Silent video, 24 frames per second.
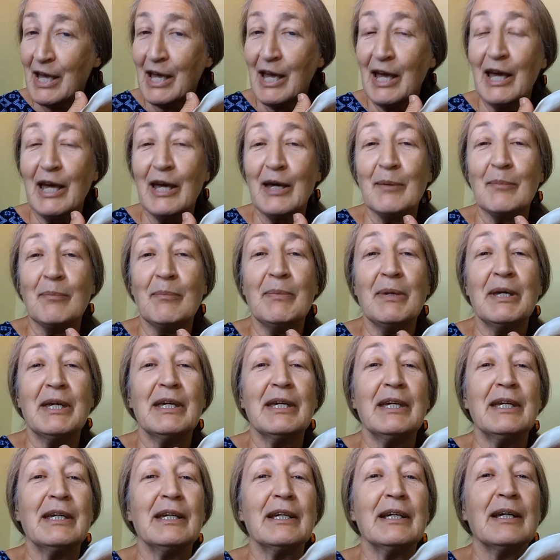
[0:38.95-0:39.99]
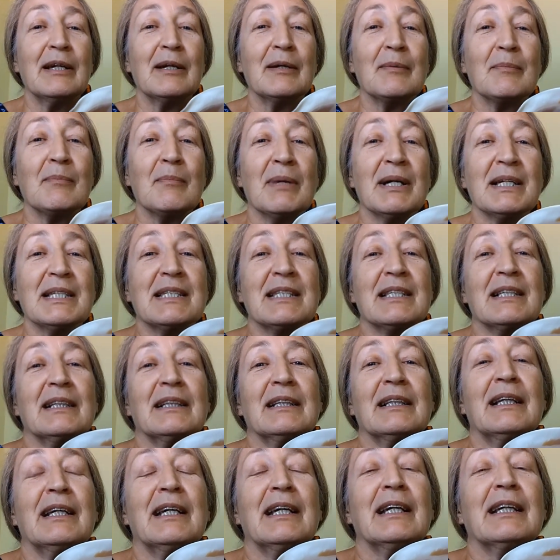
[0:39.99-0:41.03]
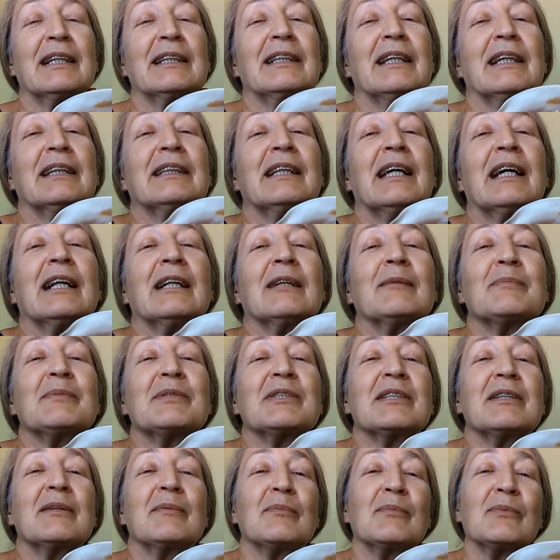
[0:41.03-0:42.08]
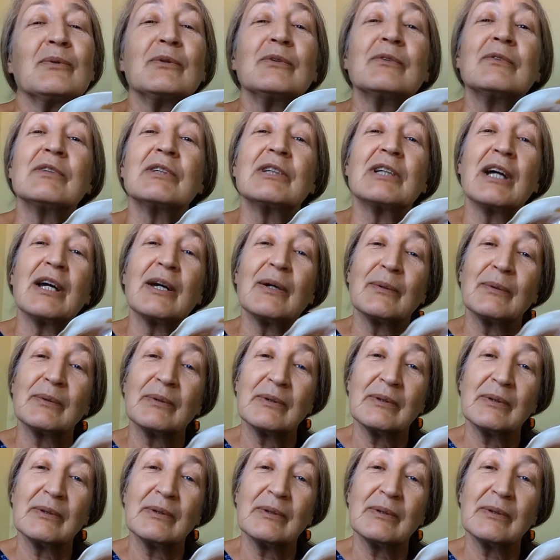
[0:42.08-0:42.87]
a big muscle that helps them move around.